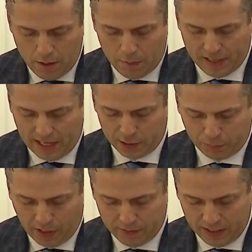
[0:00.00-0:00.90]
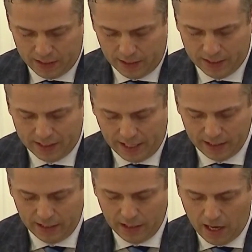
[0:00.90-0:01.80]
but that is prevalent in
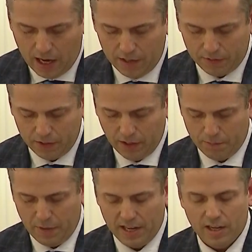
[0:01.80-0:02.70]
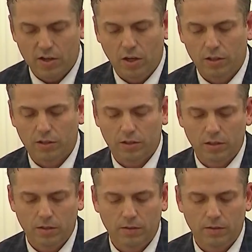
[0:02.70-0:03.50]
daily lives of many adults